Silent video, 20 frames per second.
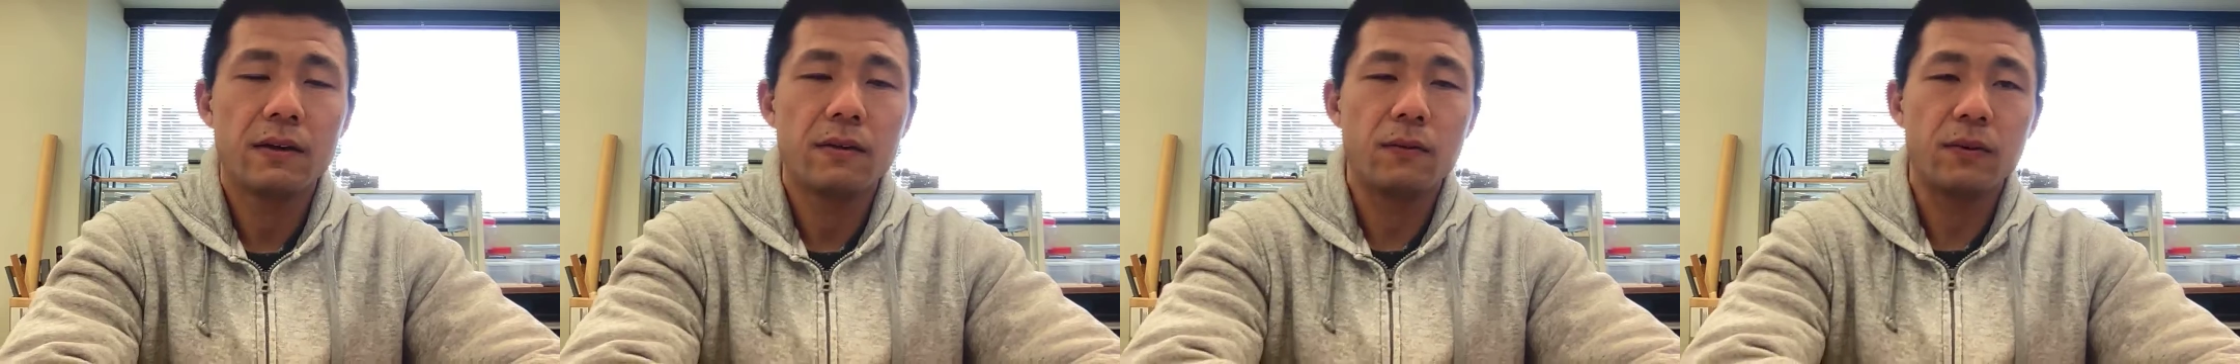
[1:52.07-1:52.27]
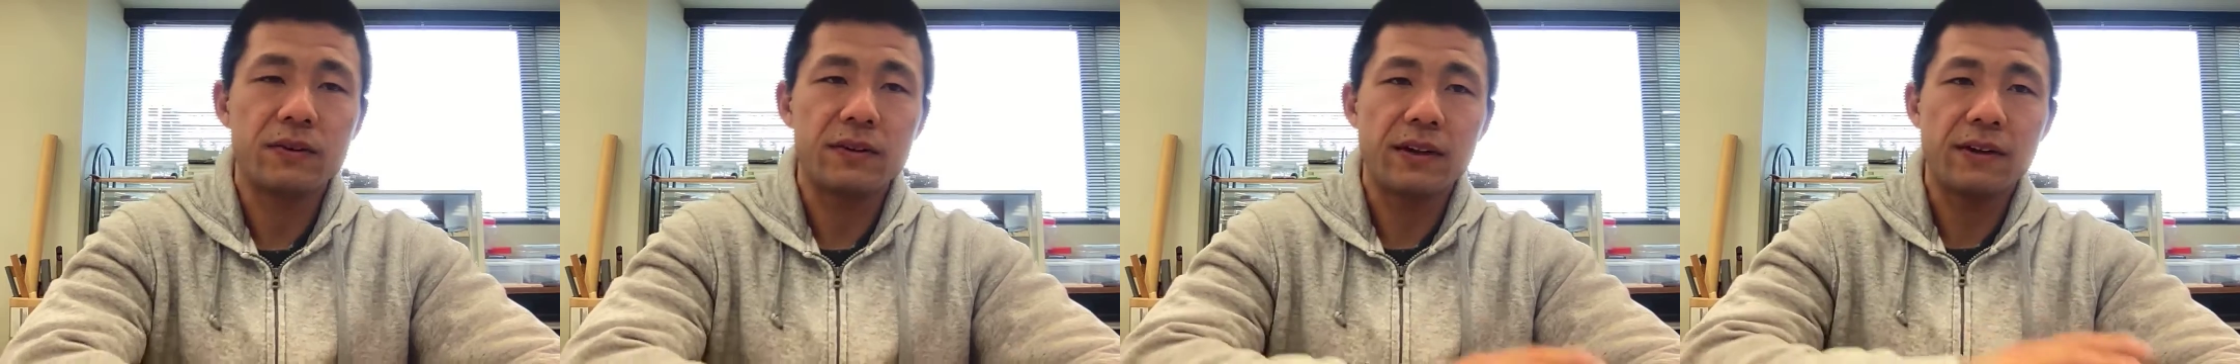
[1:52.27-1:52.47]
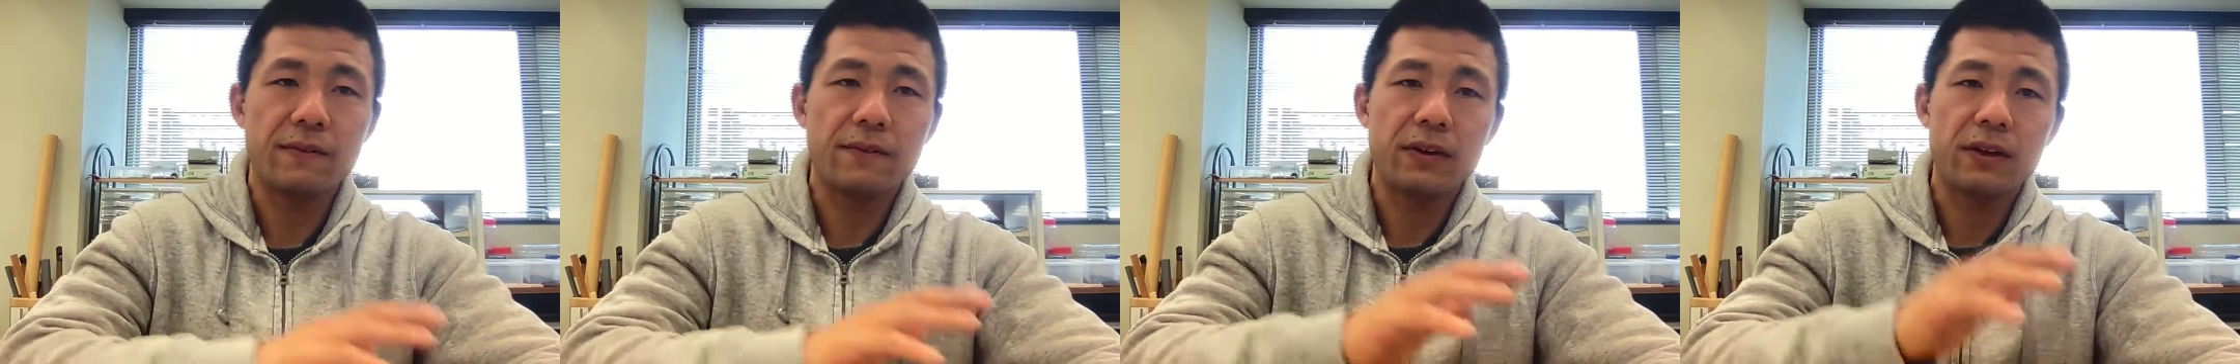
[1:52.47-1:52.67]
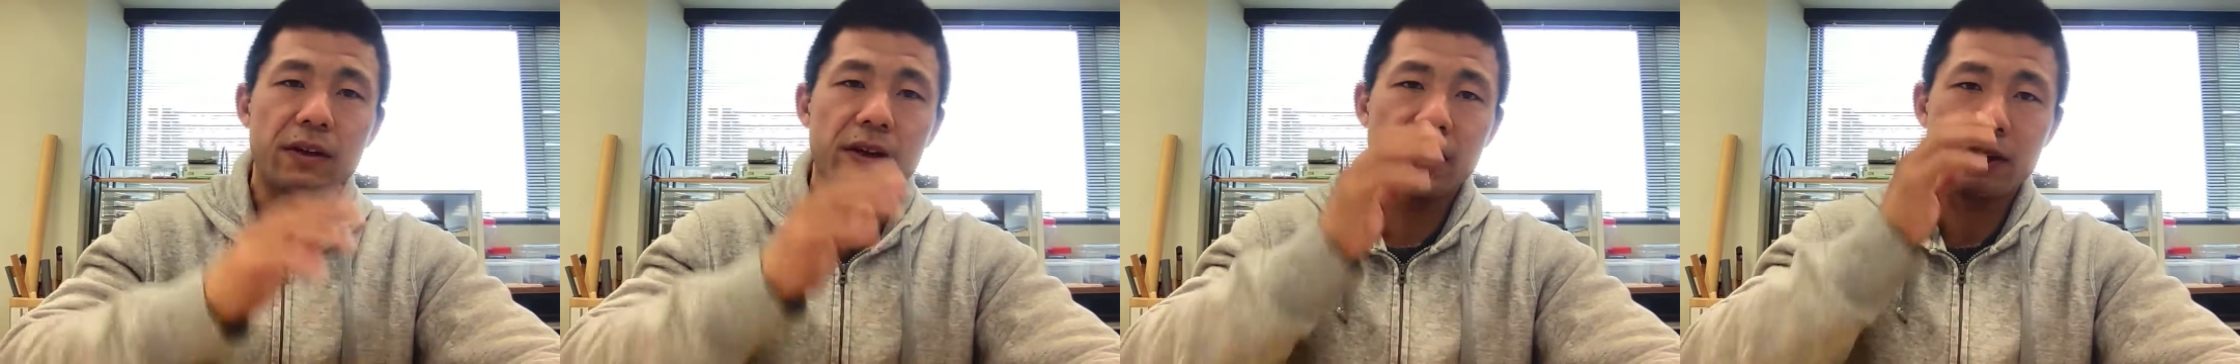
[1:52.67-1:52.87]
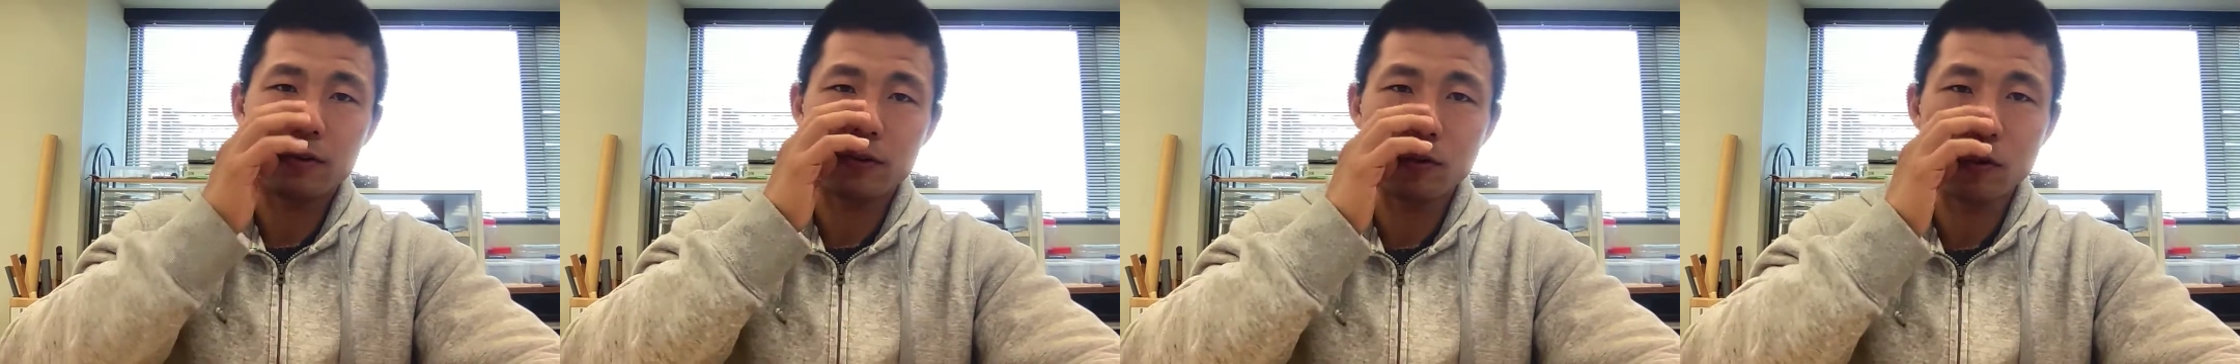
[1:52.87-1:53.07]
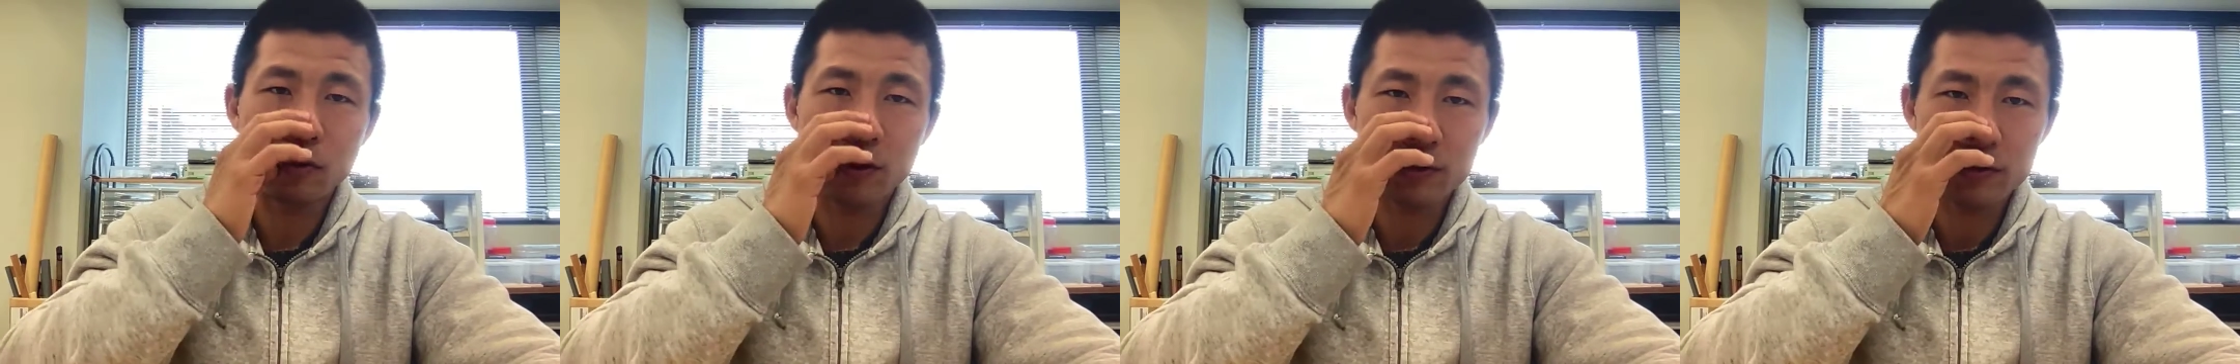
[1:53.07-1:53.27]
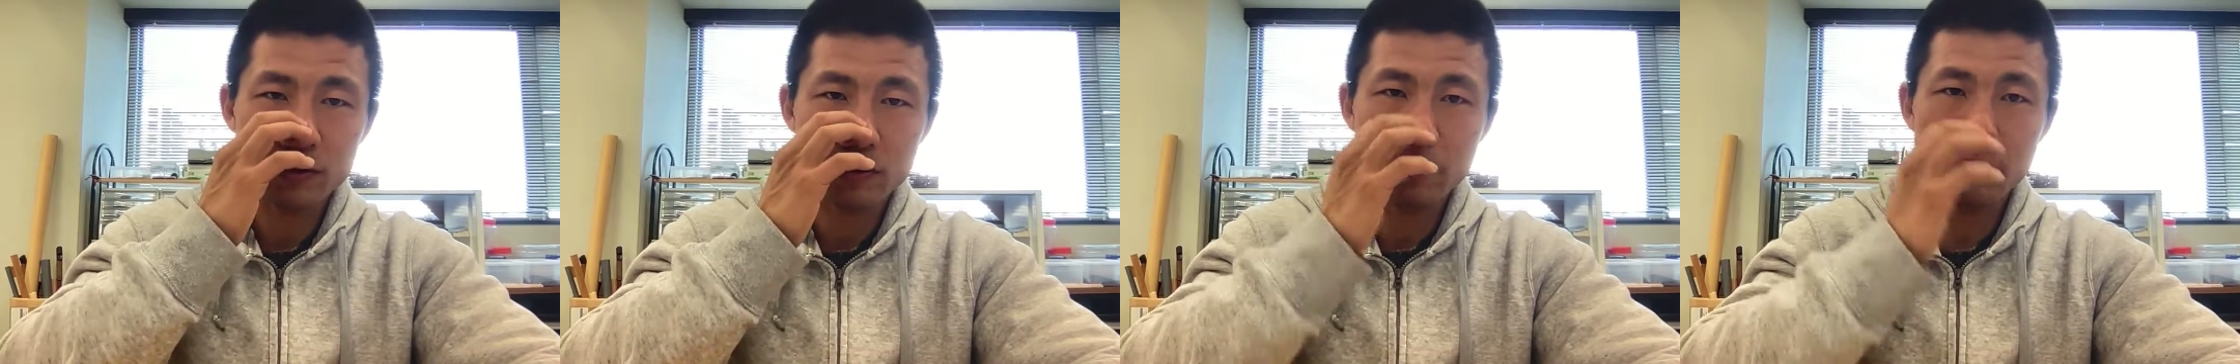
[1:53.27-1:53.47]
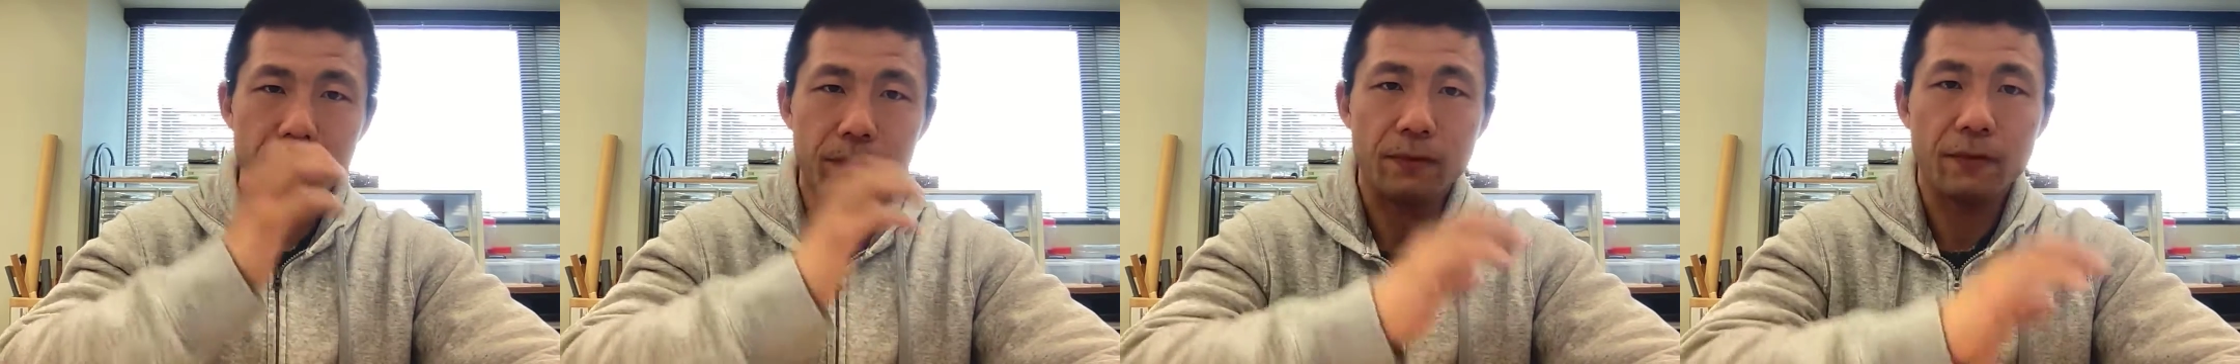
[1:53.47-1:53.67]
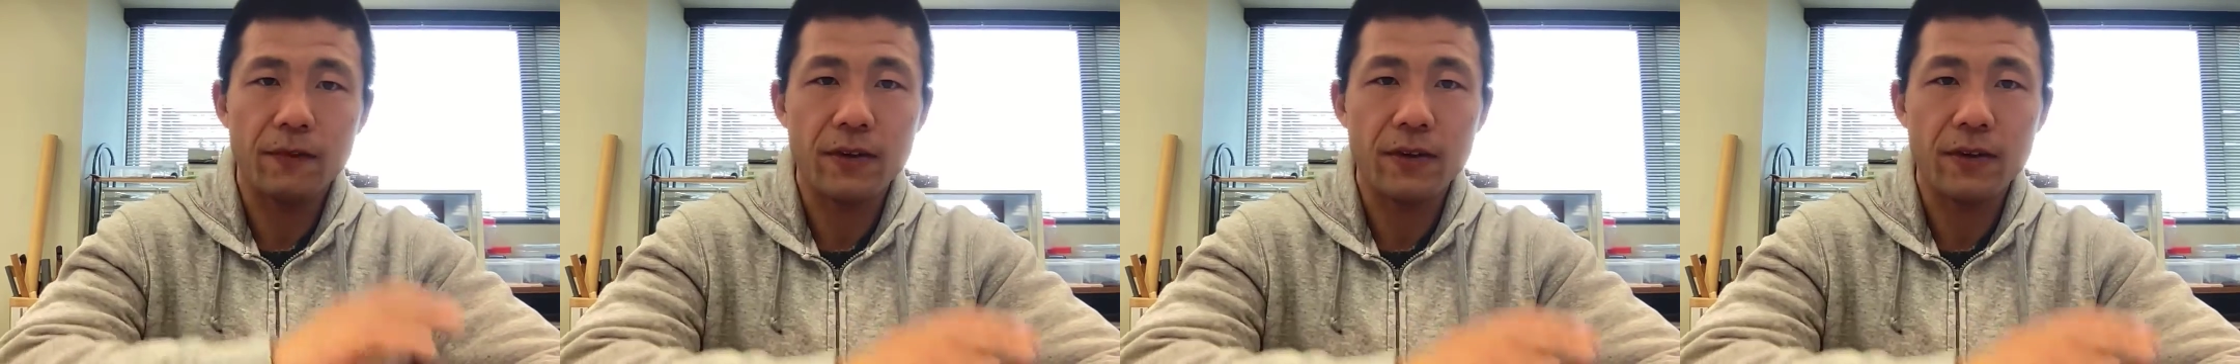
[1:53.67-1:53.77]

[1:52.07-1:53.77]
with even an ignorance of